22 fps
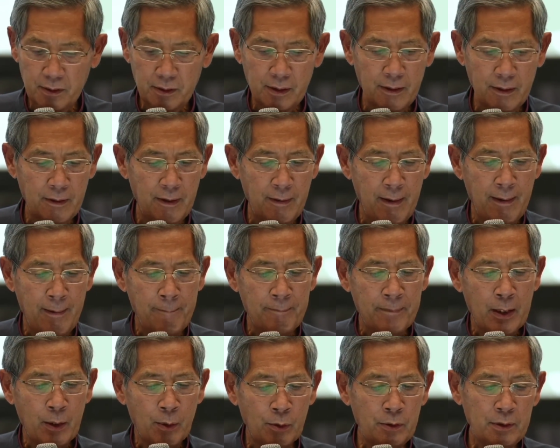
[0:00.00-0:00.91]
This is
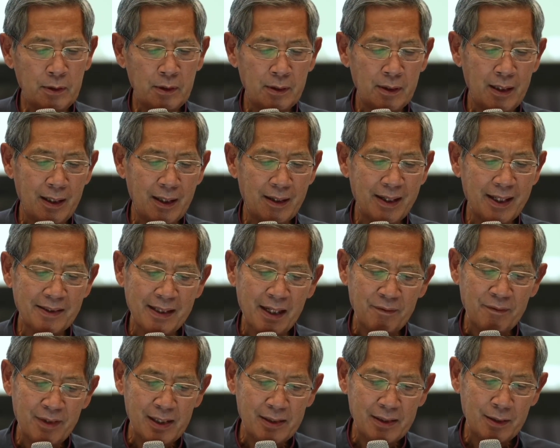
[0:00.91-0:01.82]
my recommended
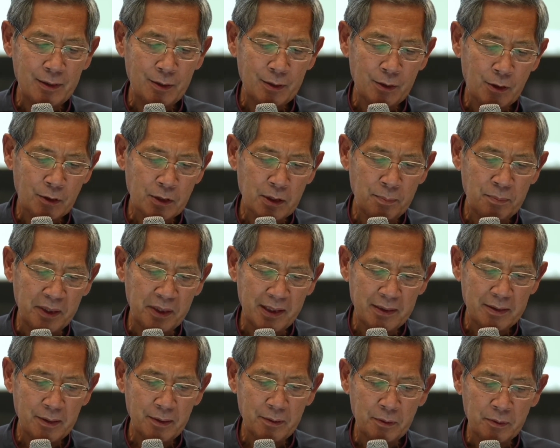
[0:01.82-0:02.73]
reading for the
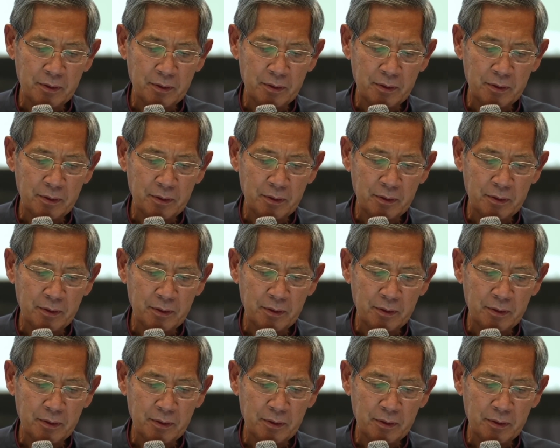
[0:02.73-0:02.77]
day.